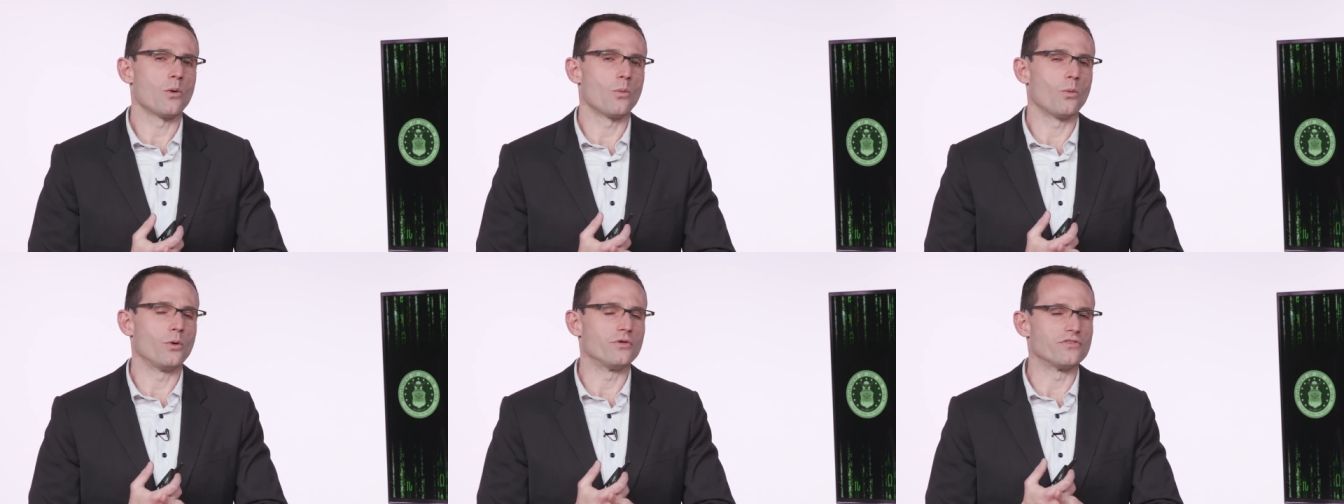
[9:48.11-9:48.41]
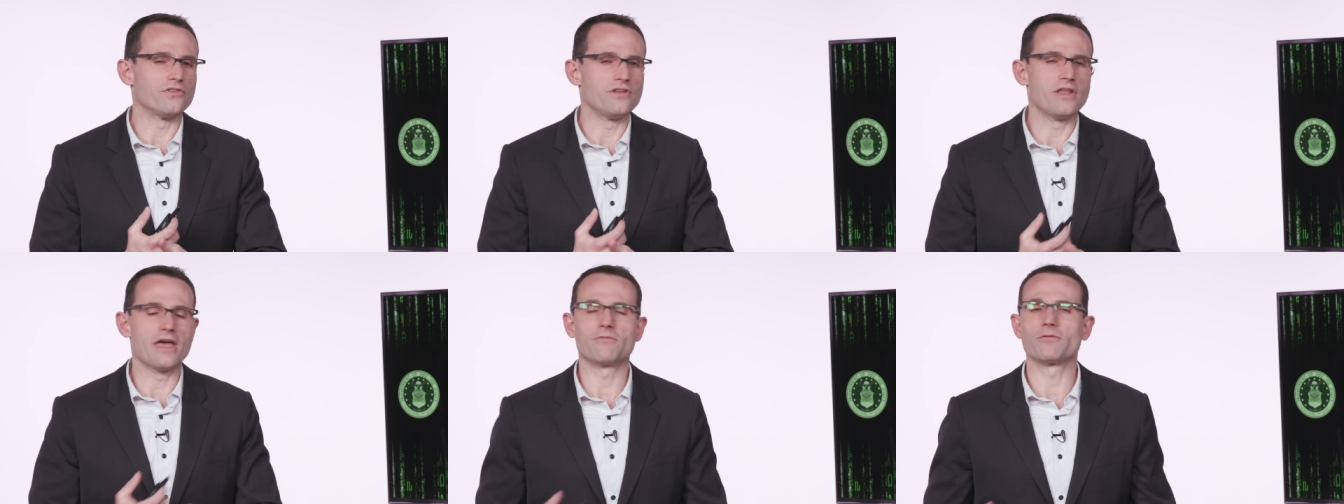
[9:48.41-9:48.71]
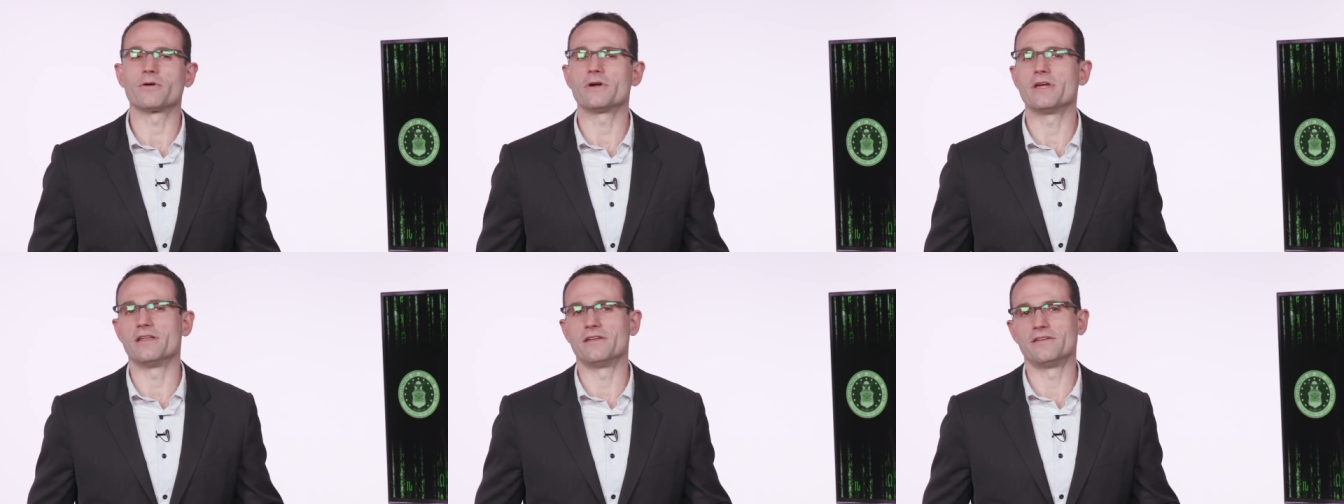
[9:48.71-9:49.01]
was
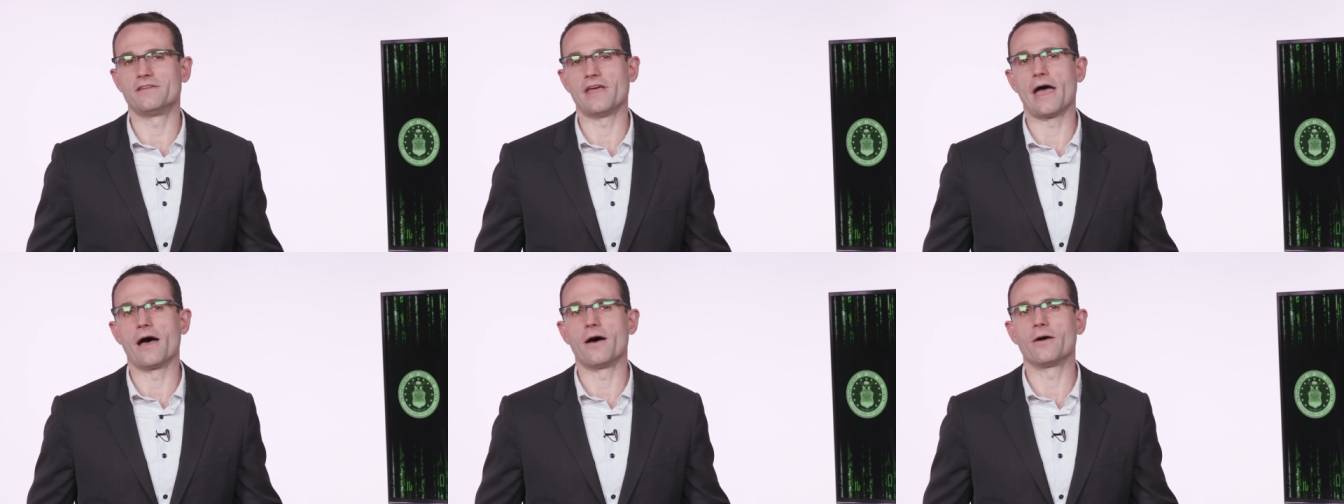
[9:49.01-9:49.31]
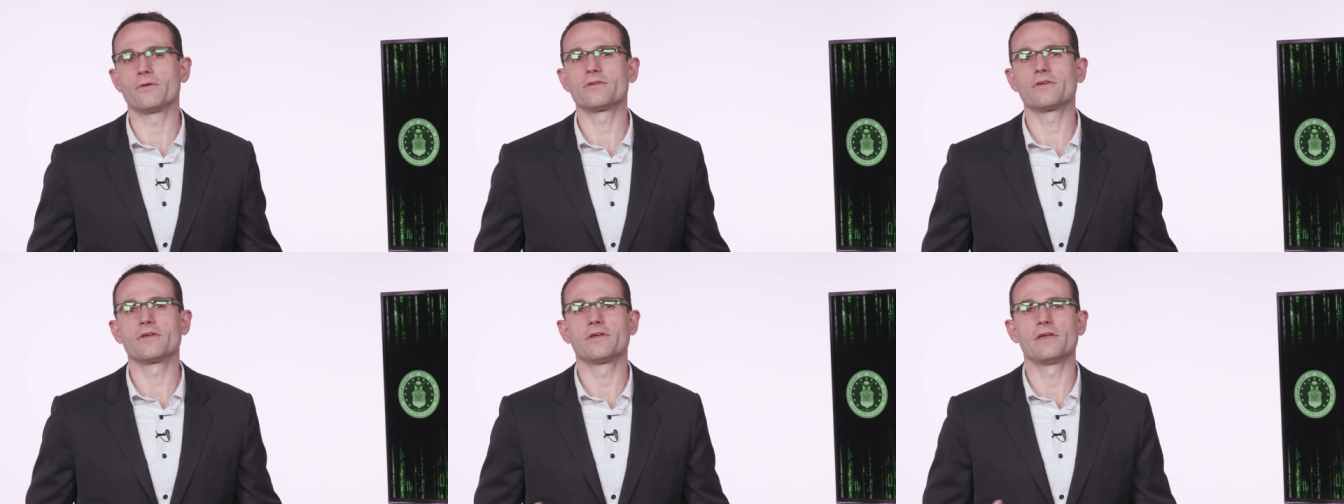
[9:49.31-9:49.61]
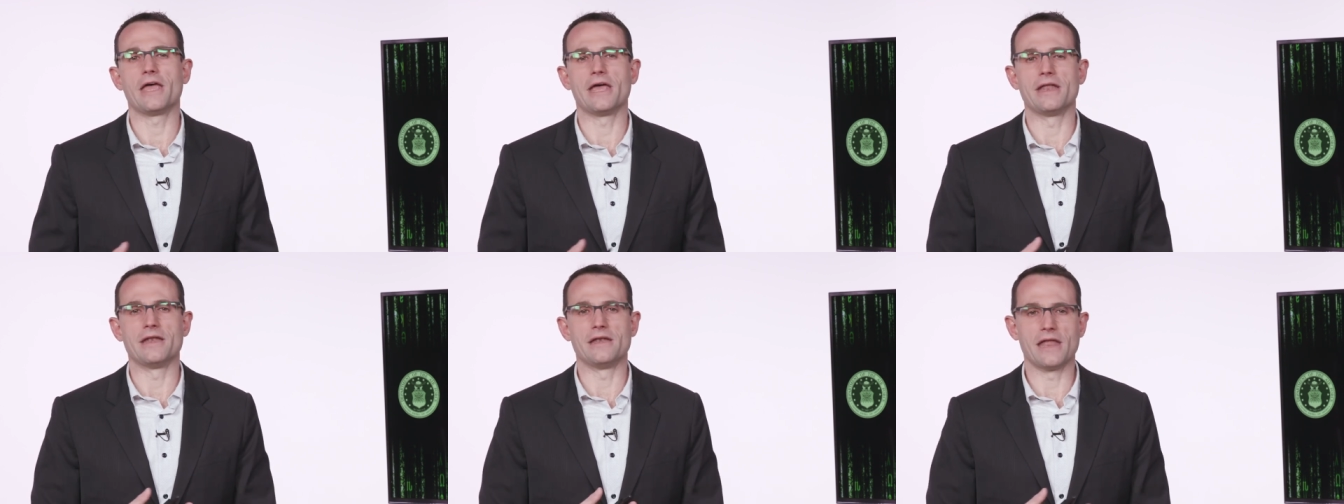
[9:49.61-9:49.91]
never in doubt
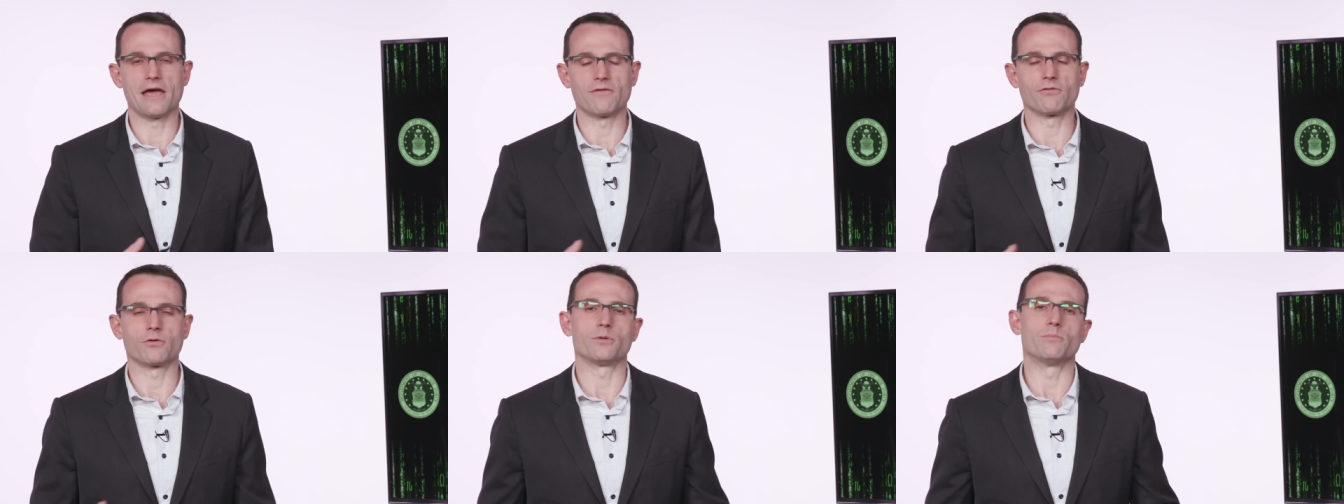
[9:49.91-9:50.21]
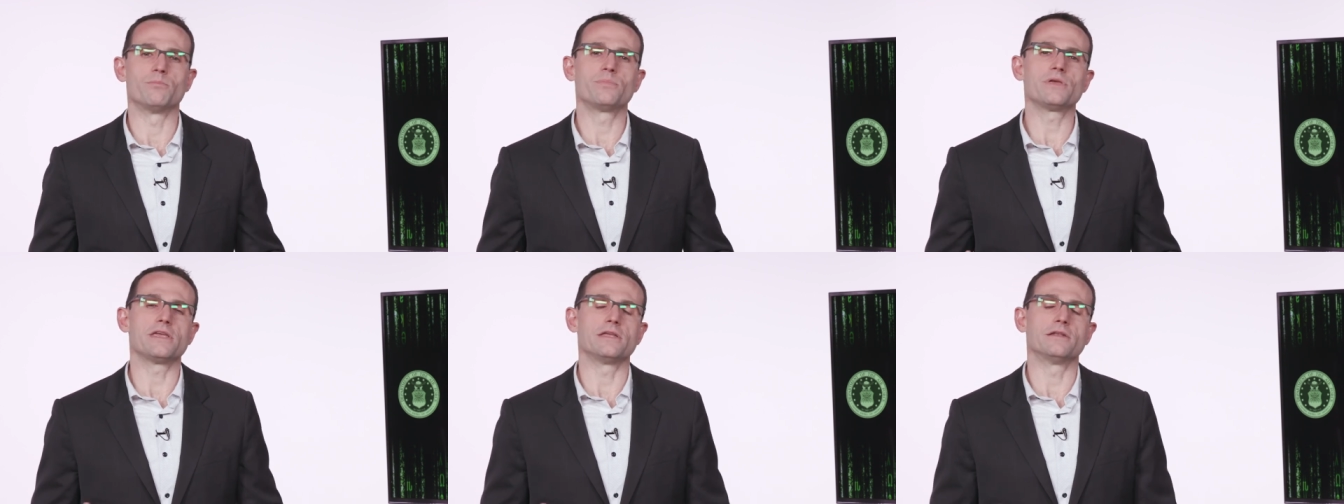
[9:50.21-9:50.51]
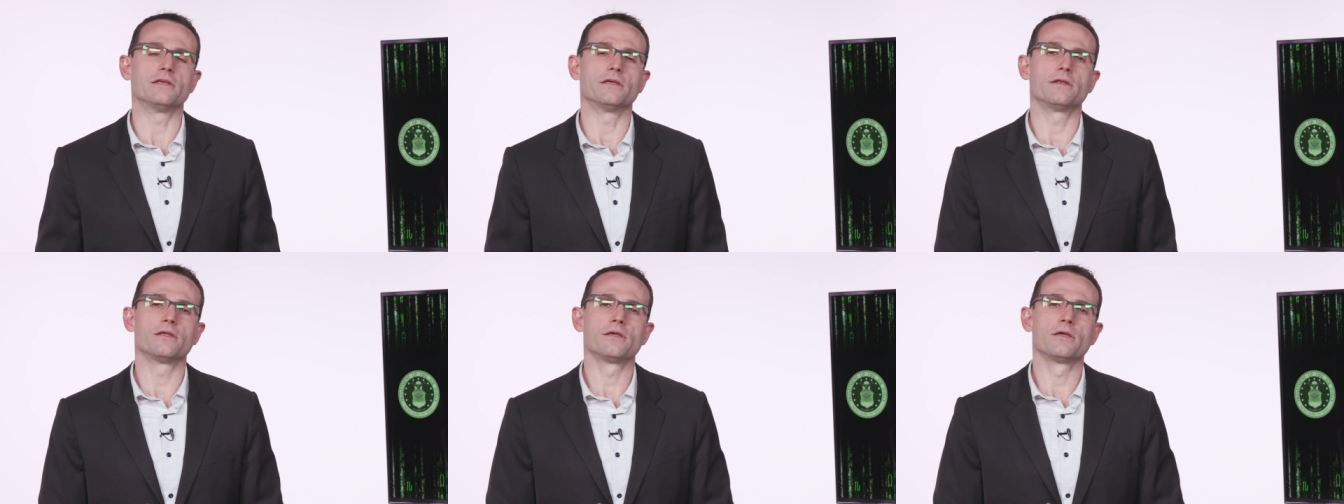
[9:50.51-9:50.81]
and never
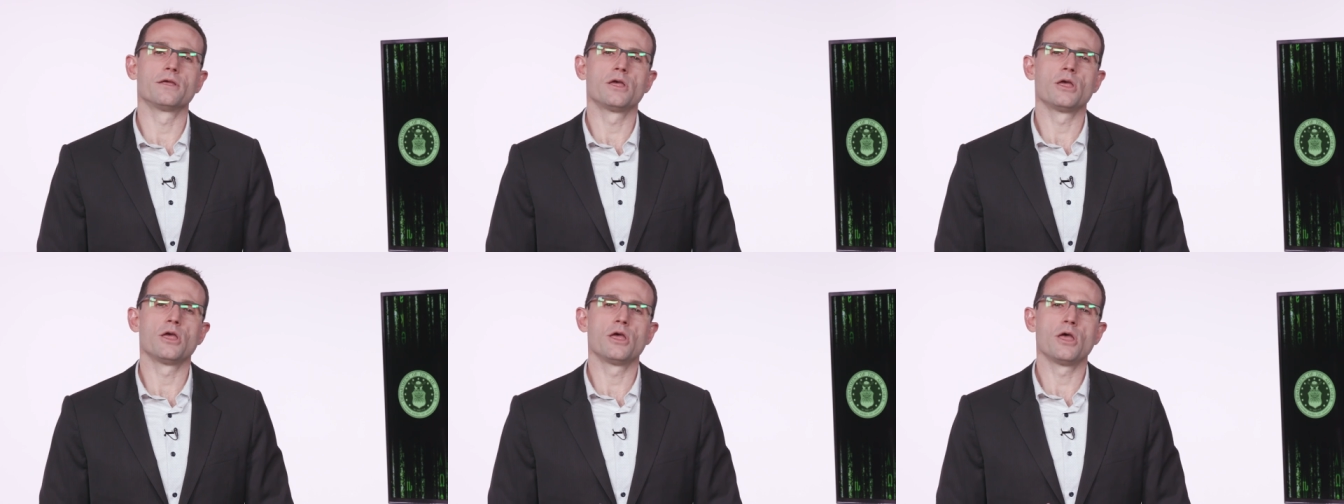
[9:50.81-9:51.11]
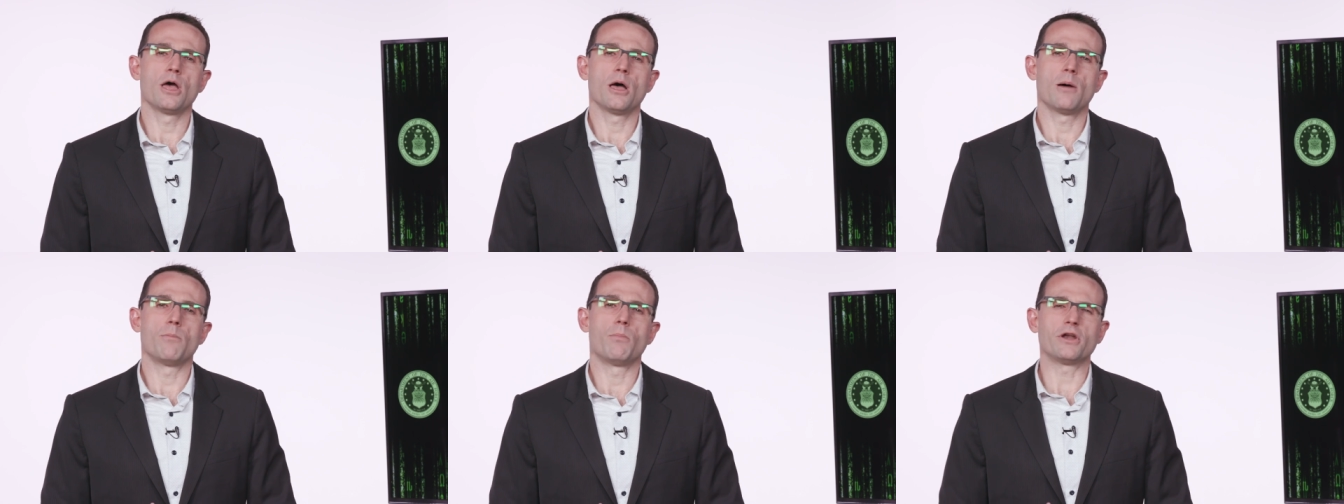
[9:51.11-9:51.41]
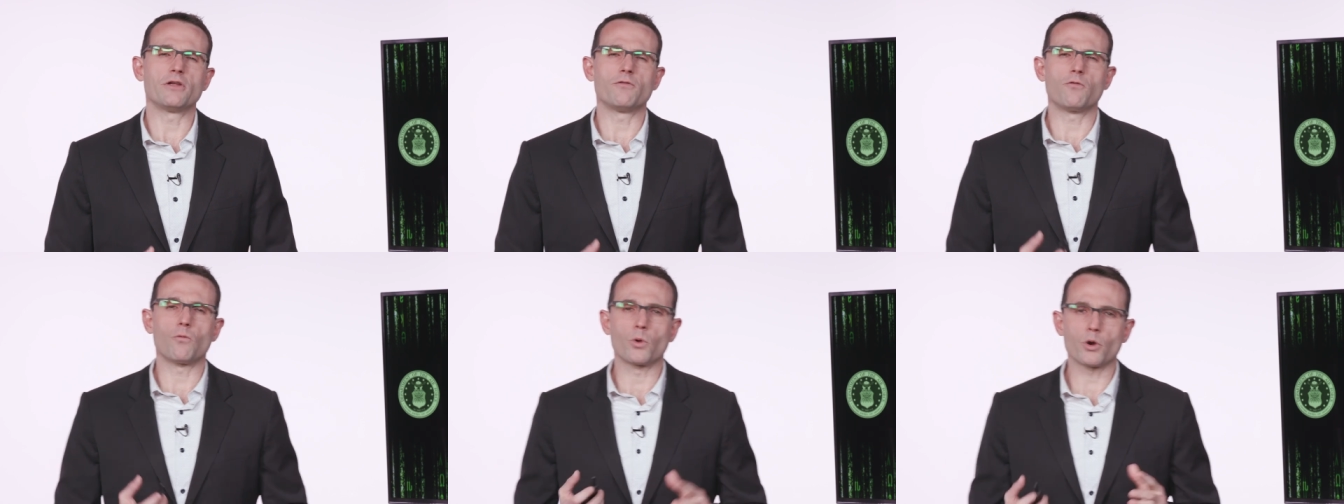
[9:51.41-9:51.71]
impeded.
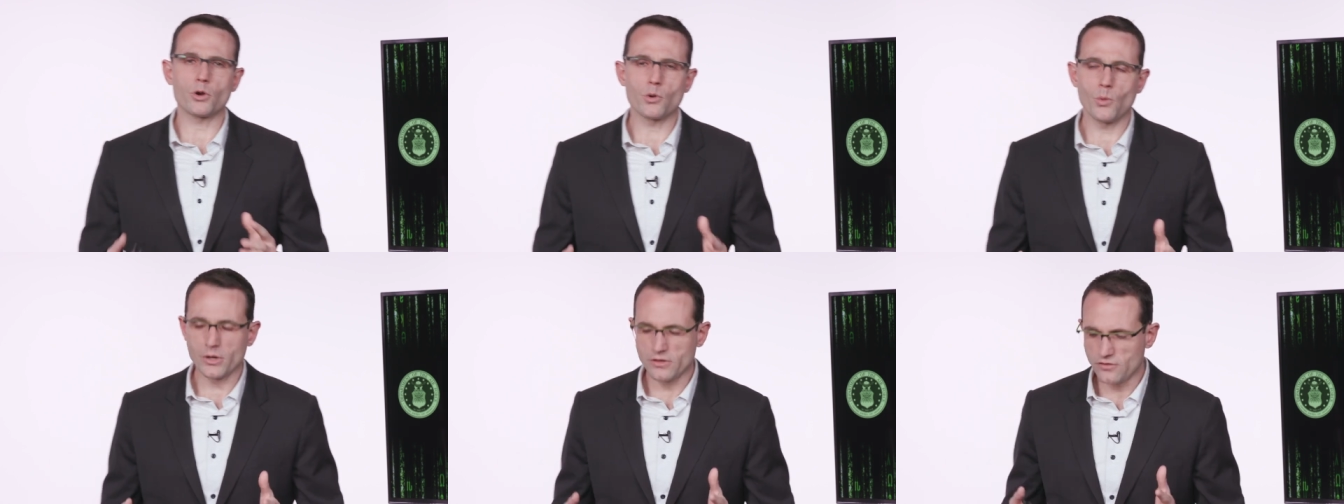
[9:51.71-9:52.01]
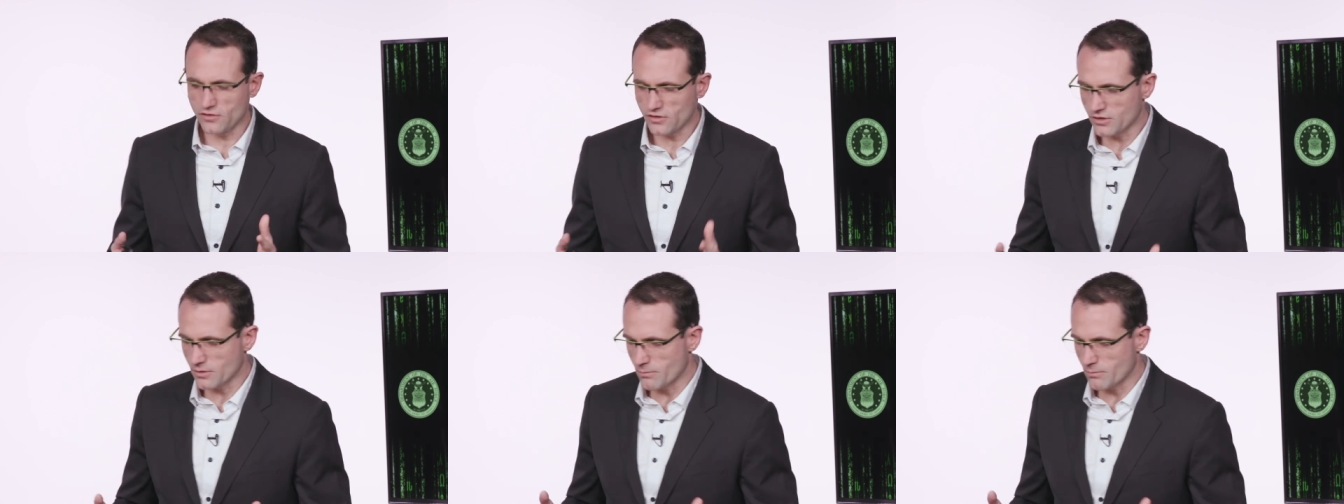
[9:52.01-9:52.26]
But if we're going to